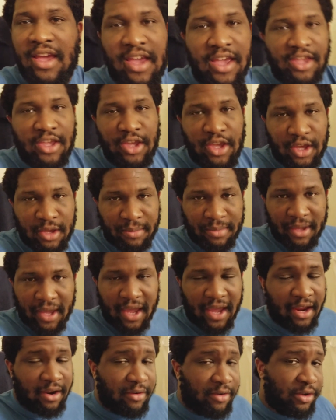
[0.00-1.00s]
You could be
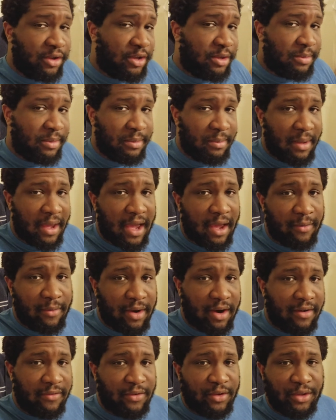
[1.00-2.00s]
angry, you could be mad,
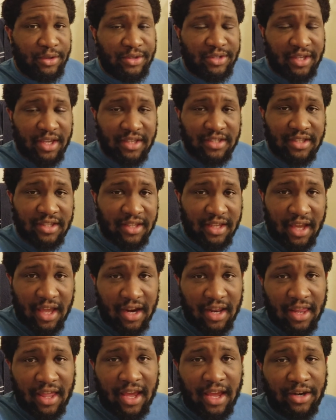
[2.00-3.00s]
whatever. You say something out of
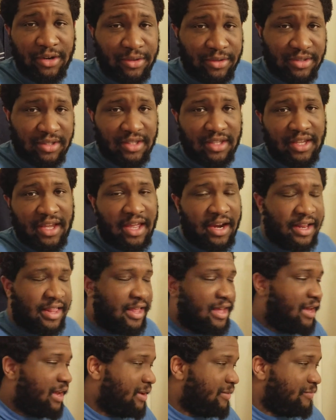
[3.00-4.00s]
line, do something out of
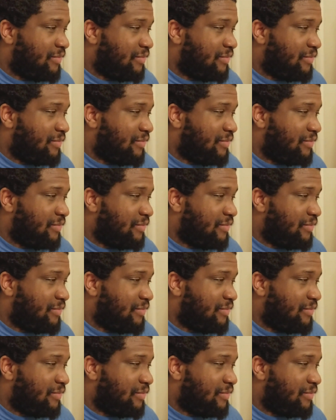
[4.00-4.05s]
line.